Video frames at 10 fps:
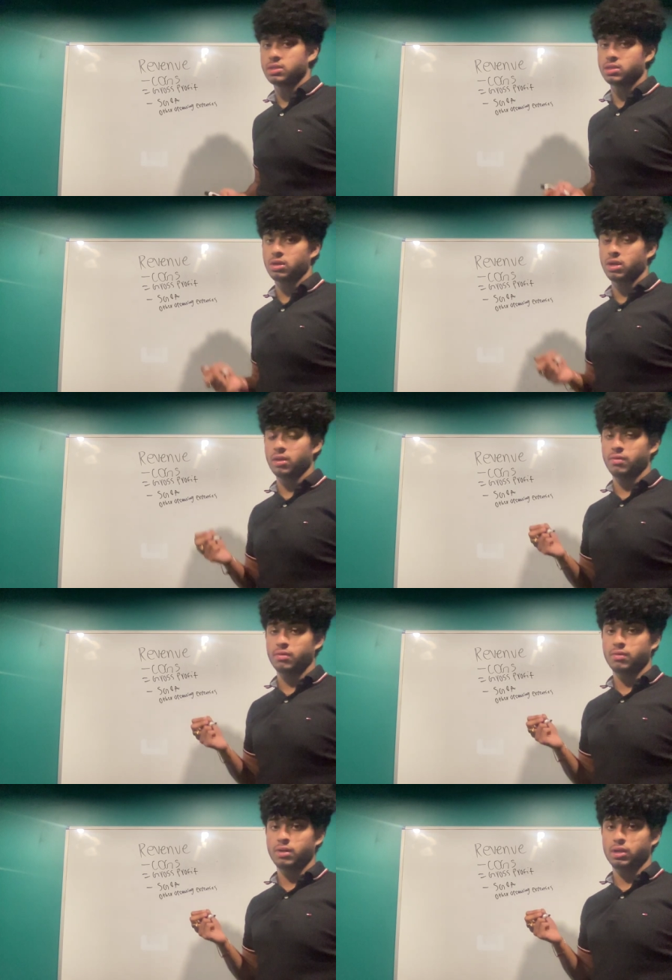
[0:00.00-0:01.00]
This could
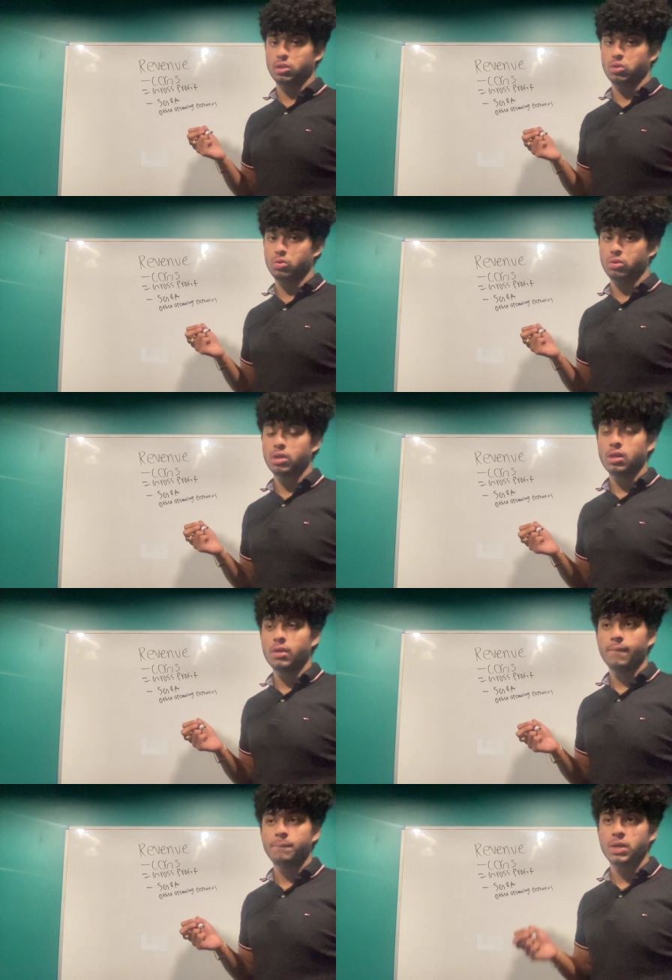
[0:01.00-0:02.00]
include
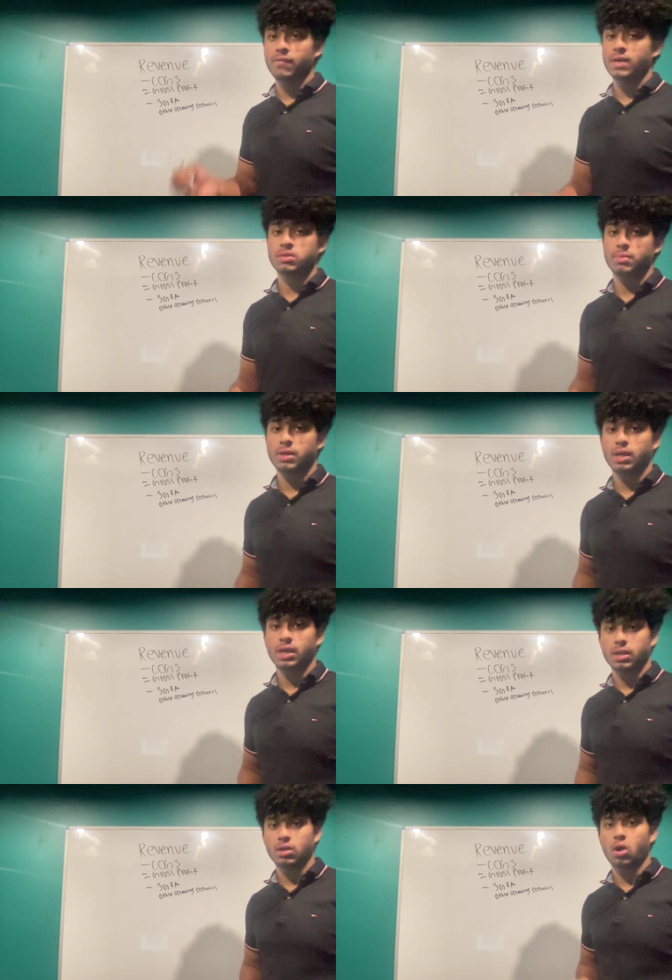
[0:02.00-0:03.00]
investment
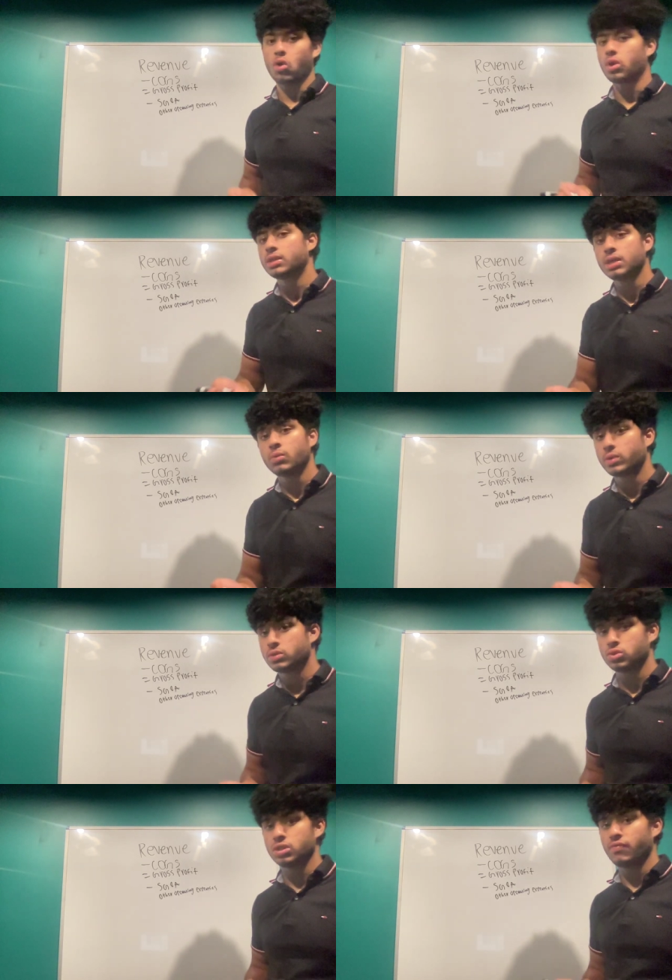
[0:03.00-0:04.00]
in R&D,
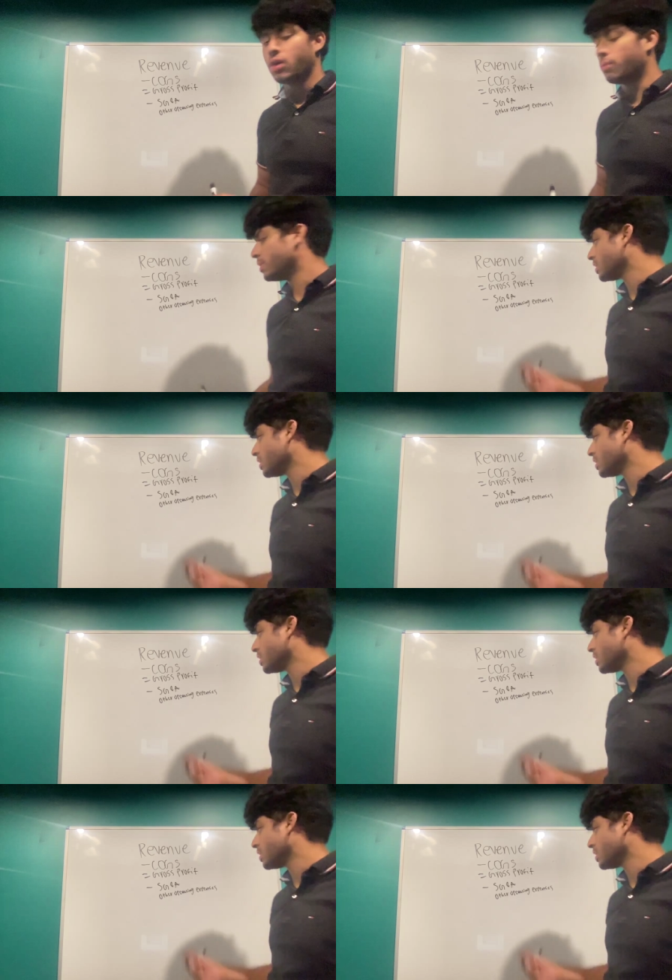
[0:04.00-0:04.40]
research and development,